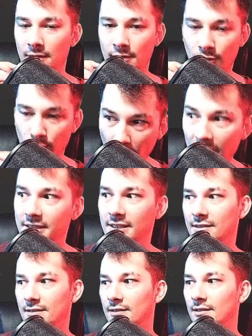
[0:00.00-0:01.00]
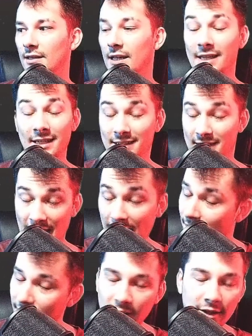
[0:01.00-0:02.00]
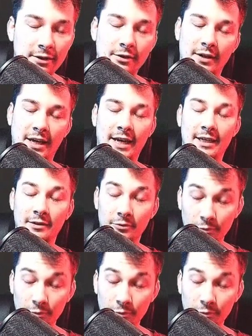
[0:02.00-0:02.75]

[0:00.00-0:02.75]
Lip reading: crossing, and is not fucking okay, and it